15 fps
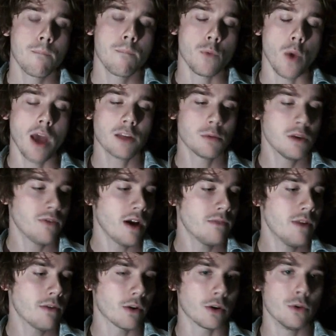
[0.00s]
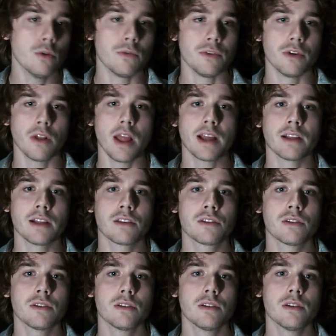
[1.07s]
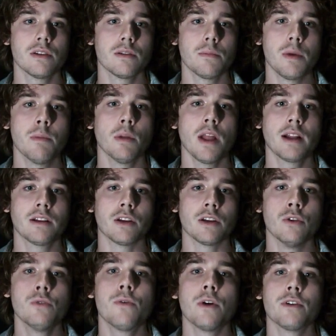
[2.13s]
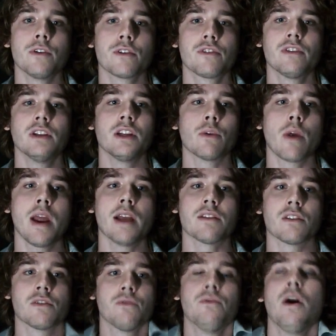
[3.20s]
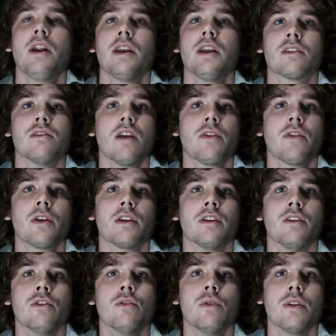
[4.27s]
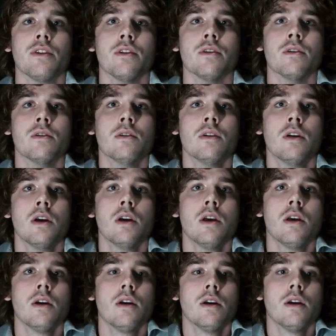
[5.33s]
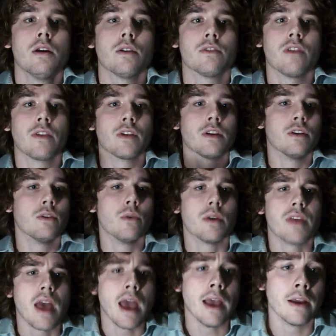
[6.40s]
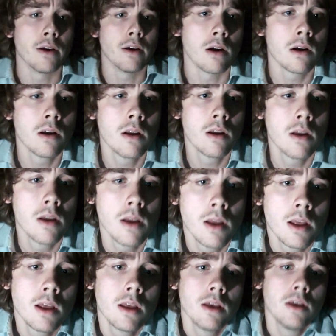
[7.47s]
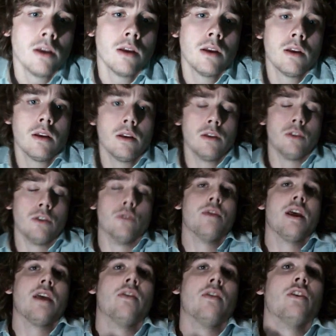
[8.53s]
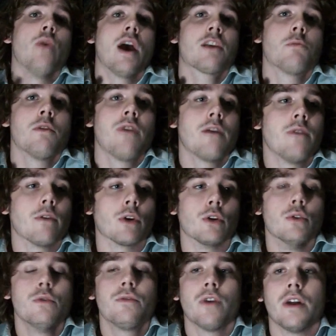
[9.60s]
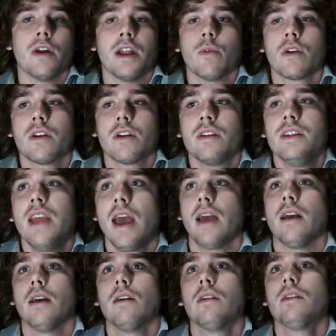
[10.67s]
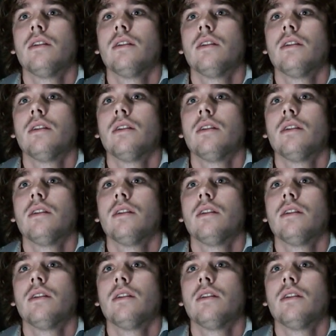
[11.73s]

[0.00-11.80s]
You asked me if I've never goofed. You're like, people like to goof on your silly rants. It's funny. It's nothing to do with you. It's nothing to do with anger. And then you asked me if I've never goofed on anyone. Yeah.